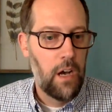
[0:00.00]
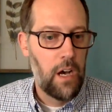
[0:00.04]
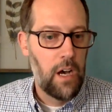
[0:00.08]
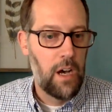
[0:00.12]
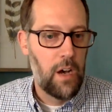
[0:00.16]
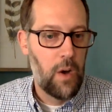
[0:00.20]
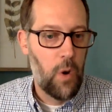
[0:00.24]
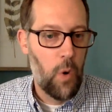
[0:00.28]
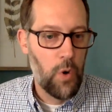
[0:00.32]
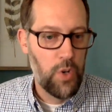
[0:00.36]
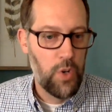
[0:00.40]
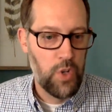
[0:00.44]

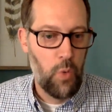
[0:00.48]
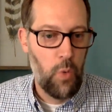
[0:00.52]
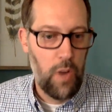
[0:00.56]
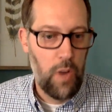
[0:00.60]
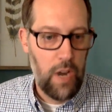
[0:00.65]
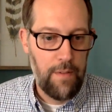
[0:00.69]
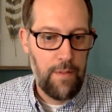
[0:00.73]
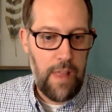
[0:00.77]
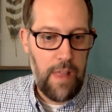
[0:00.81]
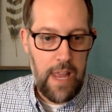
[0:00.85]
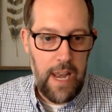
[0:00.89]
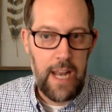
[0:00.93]
or to
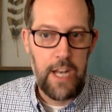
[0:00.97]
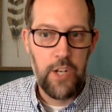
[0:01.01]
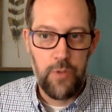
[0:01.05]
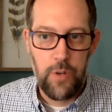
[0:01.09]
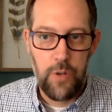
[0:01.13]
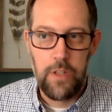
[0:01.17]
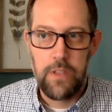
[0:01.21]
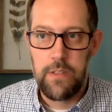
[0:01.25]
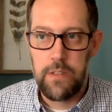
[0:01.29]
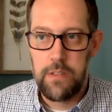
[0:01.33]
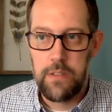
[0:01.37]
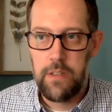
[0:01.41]
whatever that
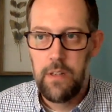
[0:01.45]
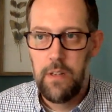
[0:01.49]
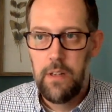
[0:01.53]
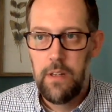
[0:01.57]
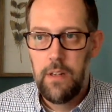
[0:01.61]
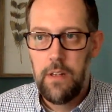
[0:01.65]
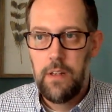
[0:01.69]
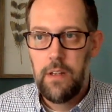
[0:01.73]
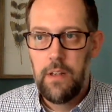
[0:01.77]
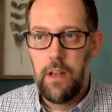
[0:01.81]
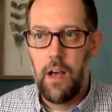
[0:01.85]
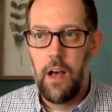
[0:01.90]
entrance
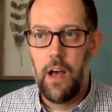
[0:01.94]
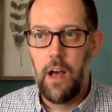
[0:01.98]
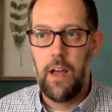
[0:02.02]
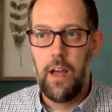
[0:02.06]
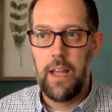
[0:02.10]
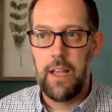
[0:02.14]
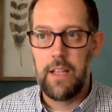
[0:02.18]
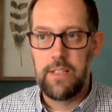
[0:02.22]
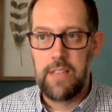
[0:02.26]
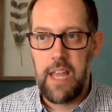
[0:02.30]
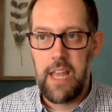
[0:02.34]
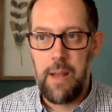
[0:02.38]

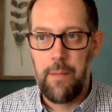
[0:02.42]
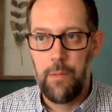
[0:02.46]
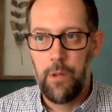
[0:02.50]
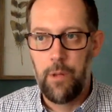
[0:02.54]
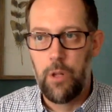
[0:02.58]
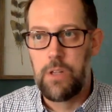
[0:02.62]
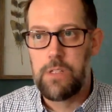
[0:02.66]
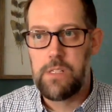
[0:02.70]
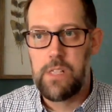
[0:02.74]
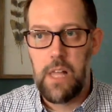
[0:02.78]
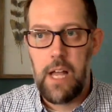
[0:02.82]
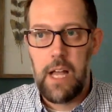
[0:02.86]
exam
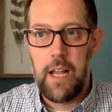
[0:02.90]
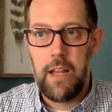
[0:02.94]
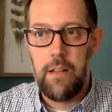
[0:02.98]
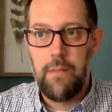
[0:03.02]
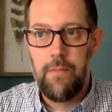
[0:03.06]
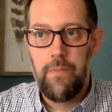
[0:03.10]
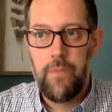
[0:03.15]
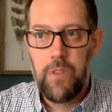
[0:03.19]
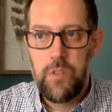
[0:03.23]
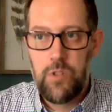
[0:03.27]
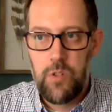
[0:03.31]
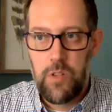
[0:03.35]
looks like,
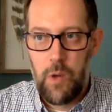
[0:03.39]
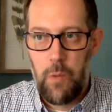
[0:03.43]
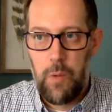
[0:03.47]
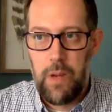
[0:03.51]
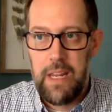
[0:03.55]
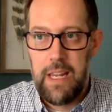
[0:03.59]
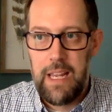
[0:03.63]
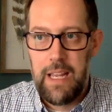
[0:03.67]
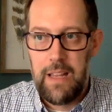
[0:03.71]
so that we can